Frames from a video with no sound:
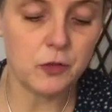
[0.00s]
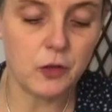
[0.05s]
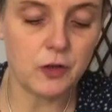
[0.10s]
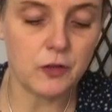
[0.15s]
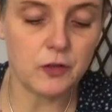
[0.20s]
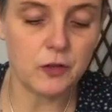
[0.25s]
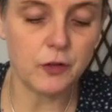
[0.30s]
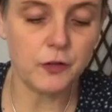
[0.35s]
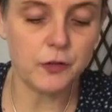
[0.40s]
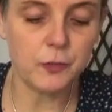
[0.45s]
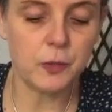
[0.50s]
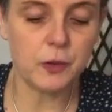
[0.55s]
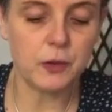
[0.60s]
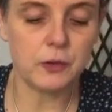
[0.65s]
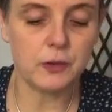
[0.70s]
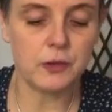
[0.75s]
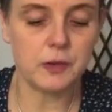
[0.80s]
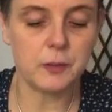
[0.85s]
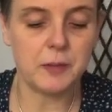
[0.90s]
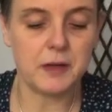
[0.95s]
a soft one
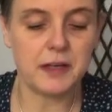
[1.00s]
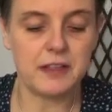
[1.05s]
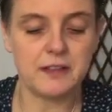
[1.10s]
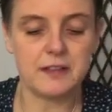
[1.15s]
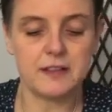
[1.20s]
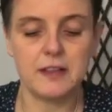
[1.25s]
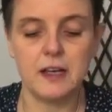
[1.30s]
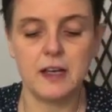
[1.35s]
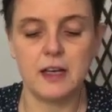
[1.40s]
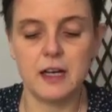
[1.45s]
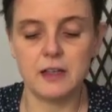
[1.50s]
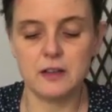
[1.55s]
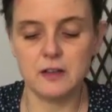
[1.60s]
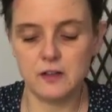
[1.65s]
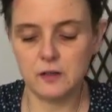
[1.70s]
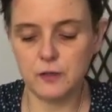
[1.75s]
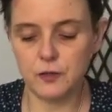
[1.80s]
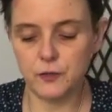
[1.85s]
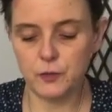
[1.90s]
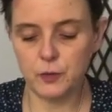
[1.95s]
on the base and a
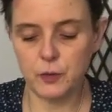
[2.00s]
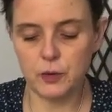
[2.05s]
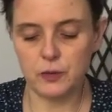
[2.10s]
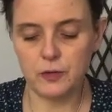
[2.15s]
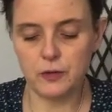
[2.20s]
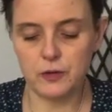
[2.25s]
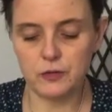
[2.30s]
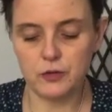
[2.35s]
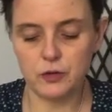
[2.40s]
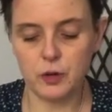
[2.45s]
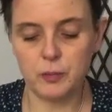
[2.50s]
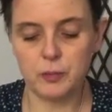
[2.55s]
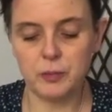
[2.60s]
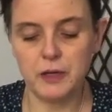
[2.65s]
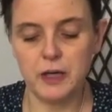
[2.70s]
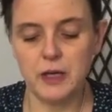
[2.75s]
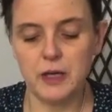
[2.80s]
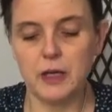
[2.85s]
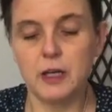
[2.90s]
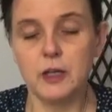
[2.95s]
soft one on the top.
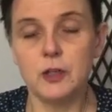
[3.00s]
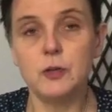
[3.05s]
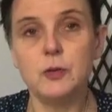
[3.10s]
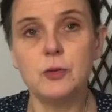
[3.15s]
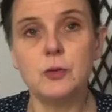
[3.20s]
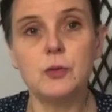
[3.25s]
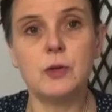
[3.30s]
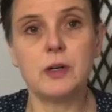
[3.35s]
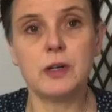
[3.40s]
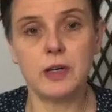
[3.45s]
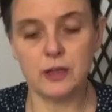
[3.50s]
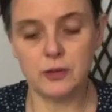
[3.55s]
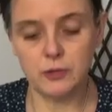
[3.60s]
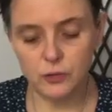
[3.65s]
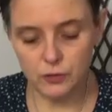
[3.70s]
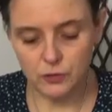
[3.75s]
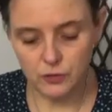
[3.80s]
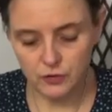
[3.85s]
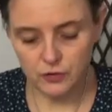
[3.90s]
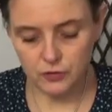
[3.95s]
You can
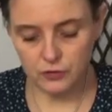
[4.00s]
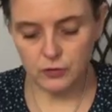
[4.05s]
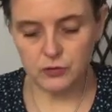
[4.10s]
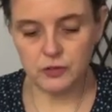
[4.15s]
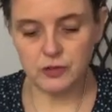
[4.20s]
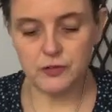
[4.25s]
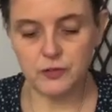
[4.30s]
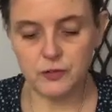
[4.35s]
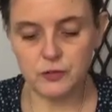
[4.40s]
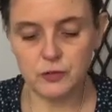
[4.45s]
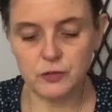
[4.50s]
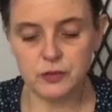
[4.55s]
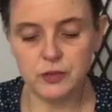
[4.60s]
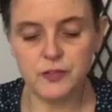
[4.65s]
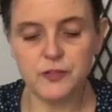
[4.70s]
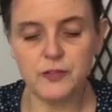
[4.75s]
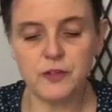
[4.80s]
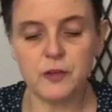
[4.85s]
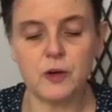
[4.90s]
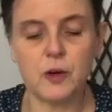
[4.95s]
also do
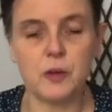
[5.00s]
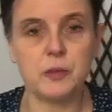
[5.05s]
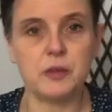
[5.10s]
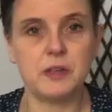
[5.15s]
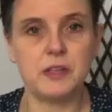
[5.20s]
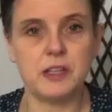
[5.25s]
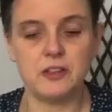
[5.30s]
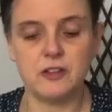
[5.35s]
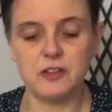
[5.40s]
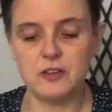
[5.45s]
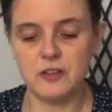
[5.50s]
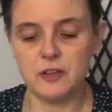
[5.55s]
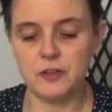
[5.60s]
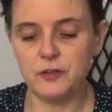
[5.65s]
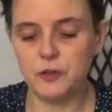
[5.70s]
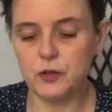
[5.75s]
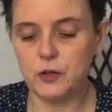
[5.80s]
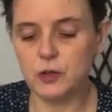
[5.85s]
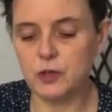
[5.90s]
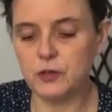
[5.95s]
different combinations if
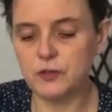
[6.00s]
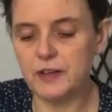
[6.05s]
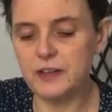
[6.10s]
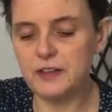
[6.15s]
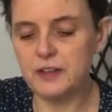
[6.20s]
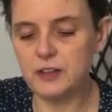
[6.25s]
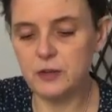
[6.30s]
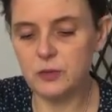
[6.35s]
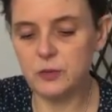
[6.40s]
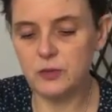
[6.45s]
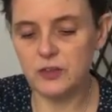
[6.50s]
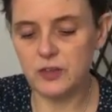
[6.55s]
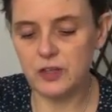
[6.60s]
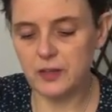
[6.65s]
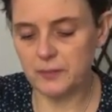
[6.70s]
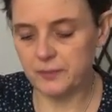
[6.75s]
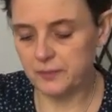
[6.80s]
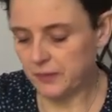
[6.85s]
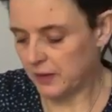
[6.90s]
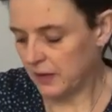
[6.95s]
you're already
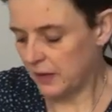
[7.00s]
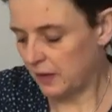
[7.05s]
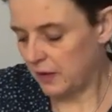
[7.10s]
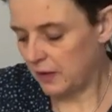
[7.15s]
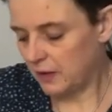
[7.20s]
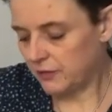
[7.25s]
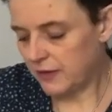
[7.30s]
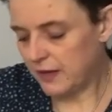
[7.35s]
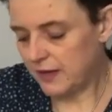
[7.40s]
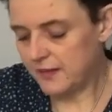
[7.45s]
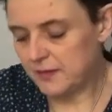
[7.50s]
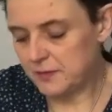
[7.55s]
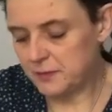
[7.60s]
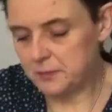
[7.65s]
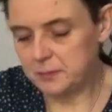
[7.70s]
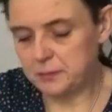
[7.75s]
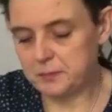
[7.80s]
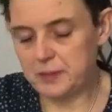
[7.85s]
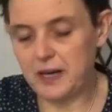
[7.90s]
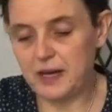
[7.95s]
using a rice
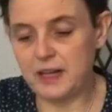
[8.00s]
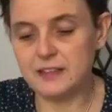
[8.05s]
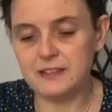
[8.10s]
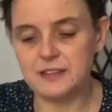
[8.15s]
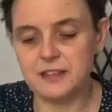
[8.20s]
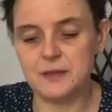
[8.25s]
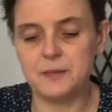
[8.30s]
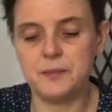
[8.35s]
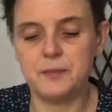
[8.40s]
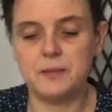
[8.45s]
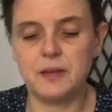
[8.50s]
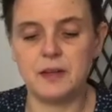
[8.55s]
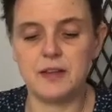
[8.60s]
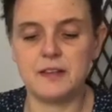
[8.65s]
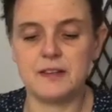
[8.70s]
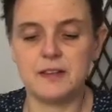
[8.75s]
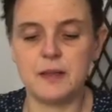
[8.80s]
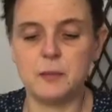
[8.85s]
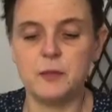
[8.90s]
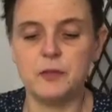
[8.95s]
pad, as
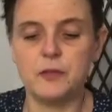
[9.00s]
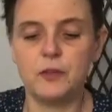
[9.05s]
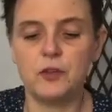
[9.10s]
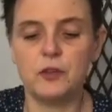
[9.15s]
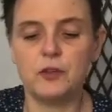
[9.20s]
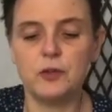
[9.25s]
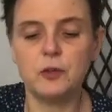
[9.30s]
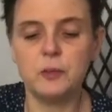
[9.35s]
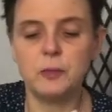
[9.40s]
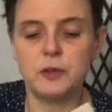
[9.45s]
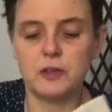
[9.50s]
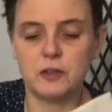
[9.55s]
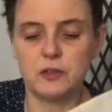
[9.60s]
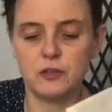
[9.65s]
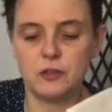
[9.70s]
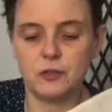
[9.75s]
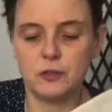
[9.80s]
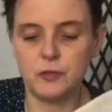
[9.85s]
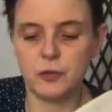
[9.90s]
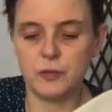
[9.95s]
some of you do,
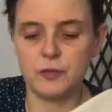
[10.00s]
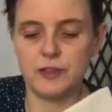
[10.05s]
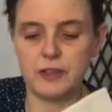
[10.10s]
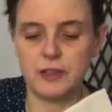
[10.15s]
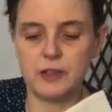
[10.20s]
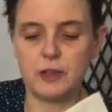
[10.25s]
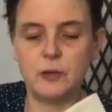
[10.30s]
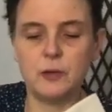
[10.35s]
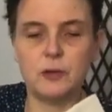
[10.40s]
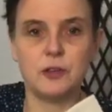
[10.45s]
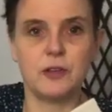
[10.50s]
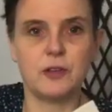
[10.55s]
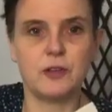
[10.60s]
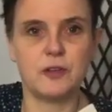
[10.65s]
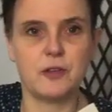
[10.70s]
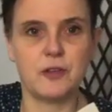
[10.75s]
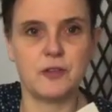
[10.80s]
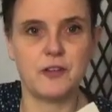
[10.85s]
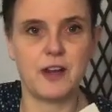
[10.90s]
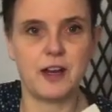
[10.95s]
because you've already clued onto
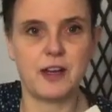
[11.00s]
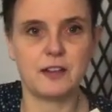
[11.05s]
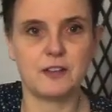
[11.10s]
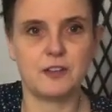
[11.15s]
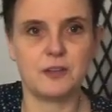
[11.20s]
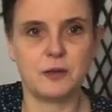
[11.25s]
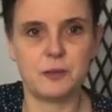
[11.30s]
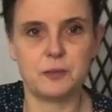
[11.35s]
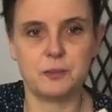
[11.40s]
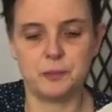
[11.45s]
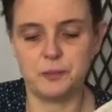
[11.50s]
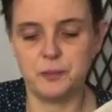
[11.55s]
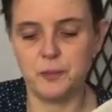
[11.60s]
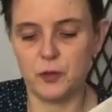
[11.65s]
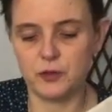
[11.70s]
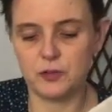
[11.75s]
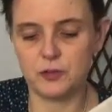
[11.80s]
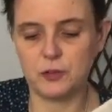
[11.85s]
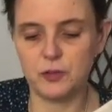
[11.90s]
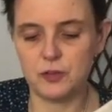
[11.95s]
the fact to
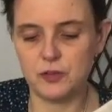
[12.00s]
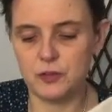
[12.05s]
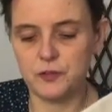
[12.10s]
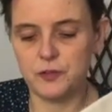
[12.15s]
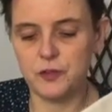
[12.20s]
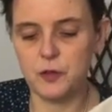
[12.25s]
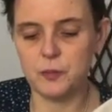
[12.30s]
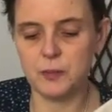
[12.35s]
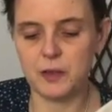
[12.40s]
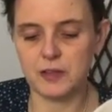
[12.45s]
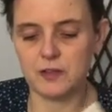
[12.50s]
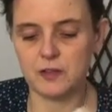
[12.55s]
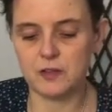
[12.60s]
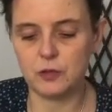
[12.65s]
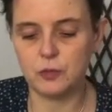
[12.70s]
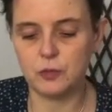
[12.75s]
not use the foam mats